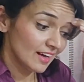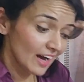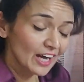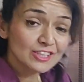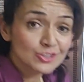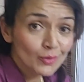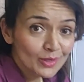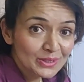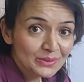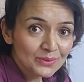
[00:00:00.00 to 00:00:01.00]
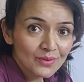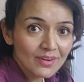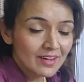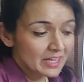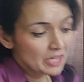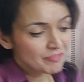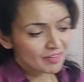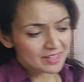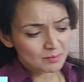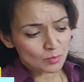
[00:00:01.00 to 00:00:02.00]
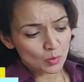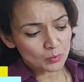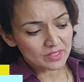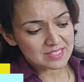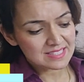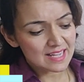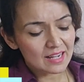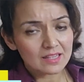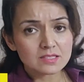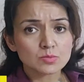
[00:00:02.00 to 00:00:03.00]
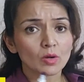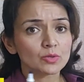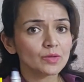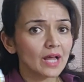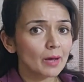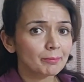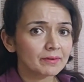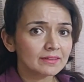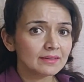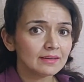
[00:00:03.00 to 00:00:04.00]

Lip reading: I told you, no, if I remove these cells, what will happen?